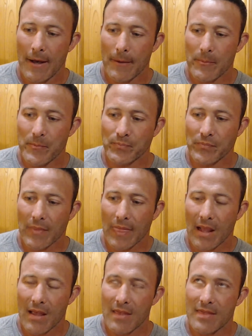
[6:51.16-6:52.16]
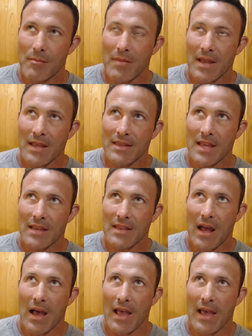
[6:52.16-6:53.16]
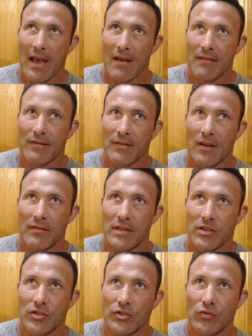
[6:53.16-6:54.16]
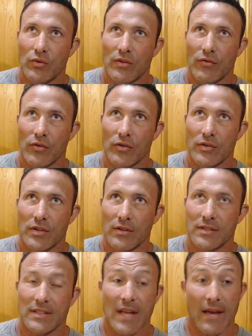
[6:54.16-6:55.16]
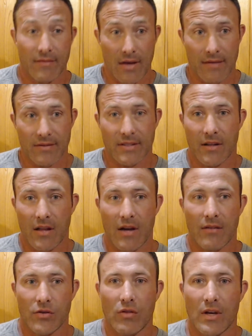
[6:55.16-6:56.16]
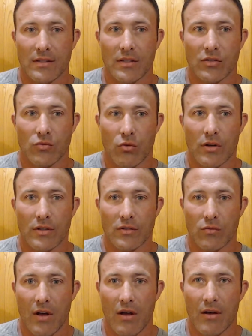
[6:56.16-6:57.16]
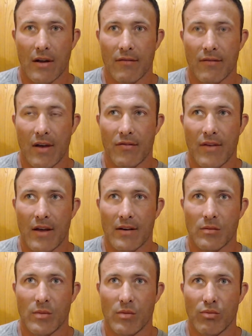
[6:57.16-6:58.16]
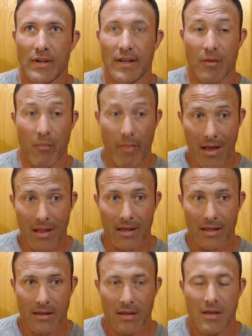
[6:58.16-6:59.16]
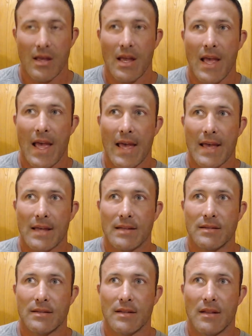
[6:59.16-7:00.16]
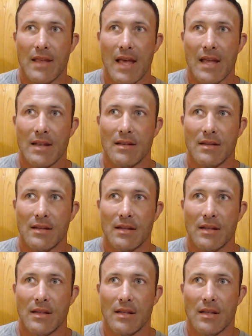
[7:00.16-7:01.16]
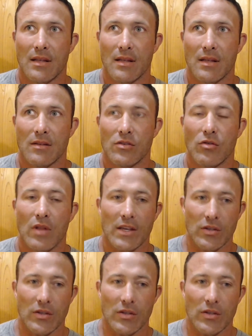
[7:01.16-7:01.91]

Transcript: Um, the main thing that I have of issue with fructose is I've, I've seen a lot of you know Lustig's work as well, and I've, I've found it to be pretty compelling. And then, you know,